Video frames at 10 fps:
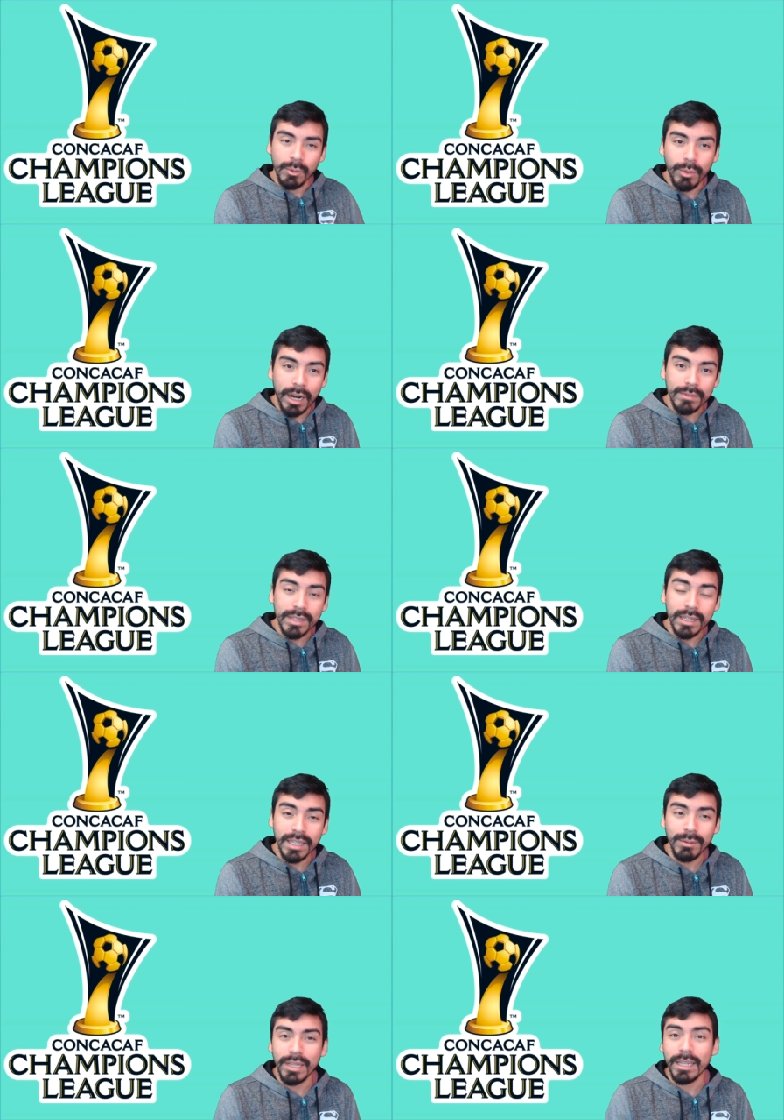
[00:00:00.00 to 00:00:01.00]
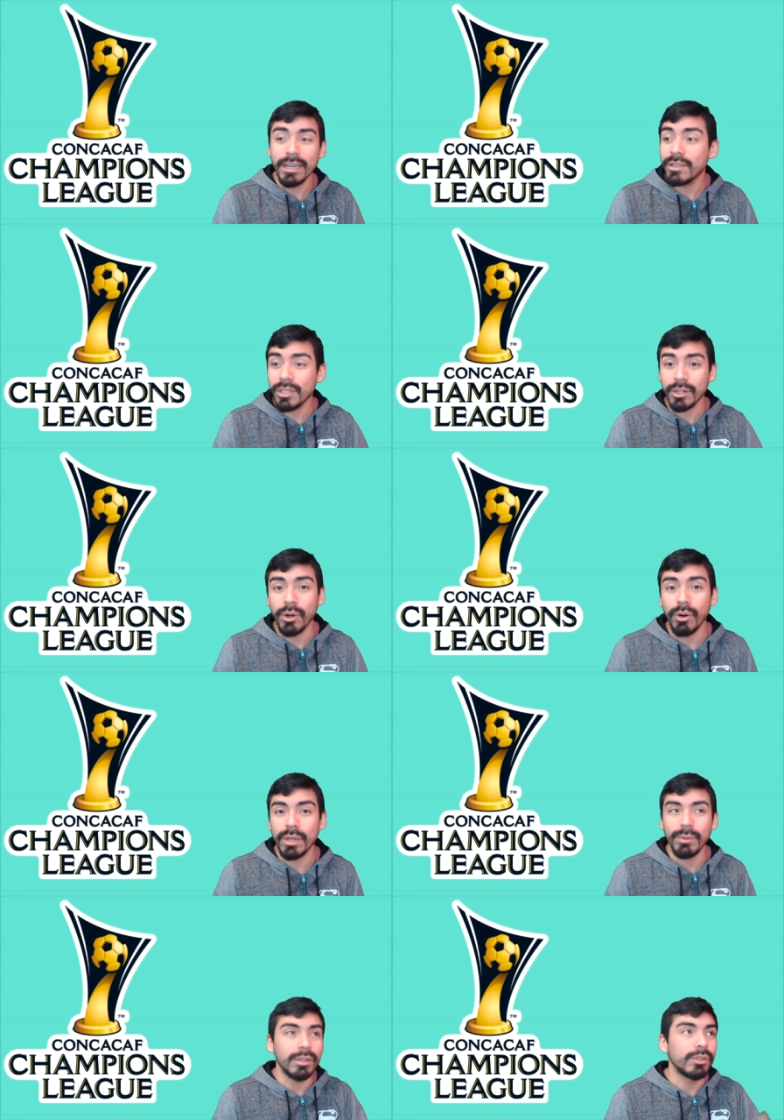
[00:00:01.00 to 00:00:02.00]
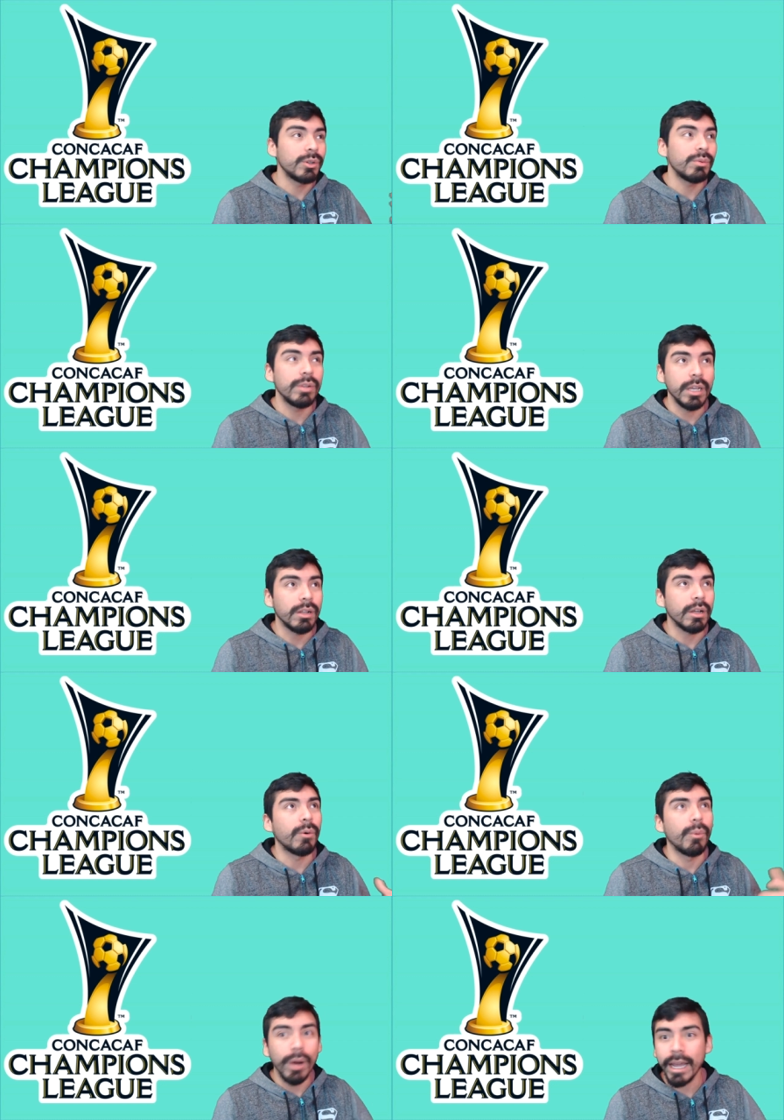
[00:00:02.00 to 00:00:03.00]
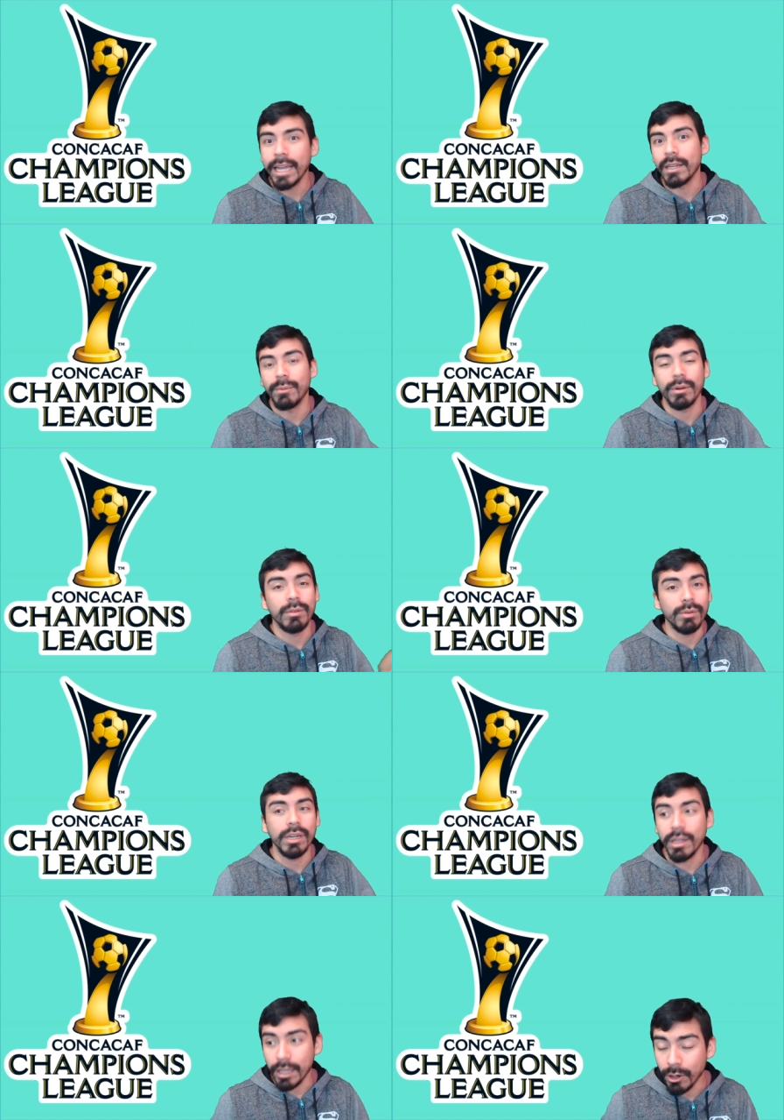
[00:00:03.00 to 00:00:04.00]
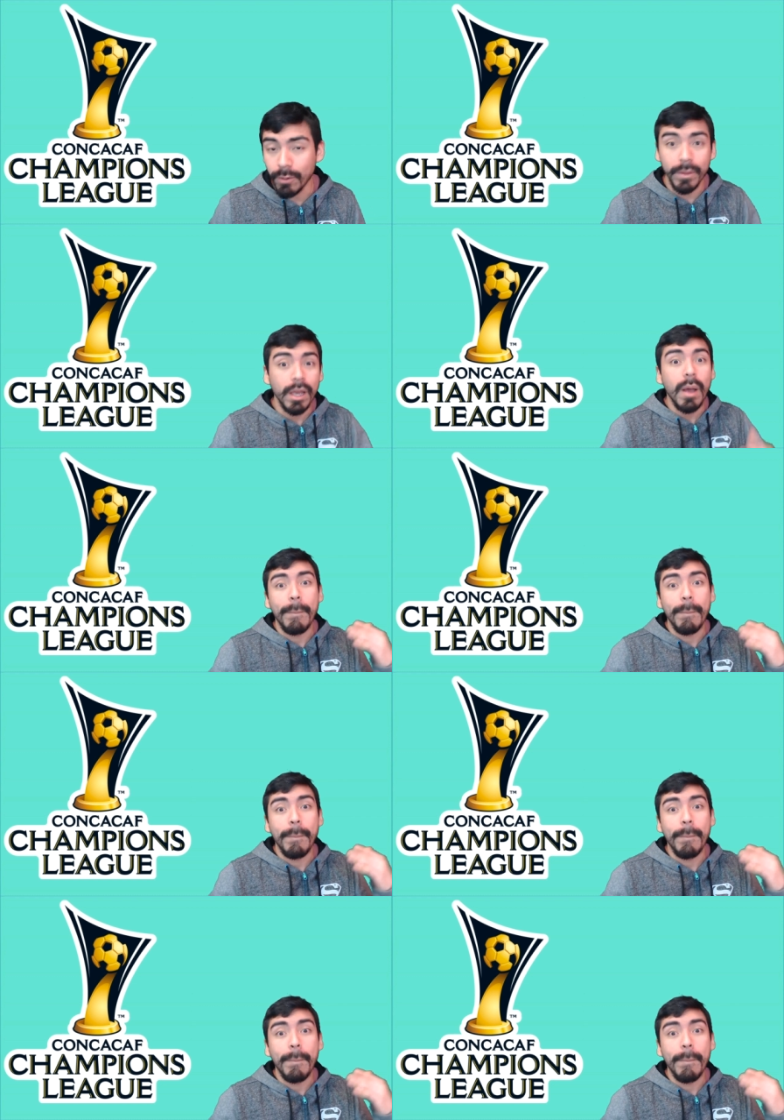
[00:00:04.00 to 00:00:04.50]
round of 16 when they didn't concede a goal. They won two 0 away and they won three 0 at home.